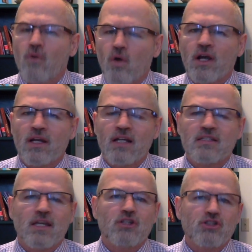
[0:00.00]

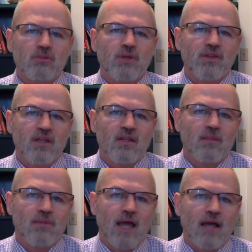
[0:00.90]
organization within the
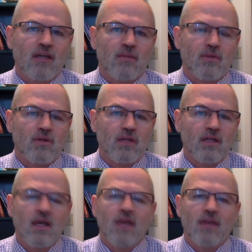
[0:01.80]
black community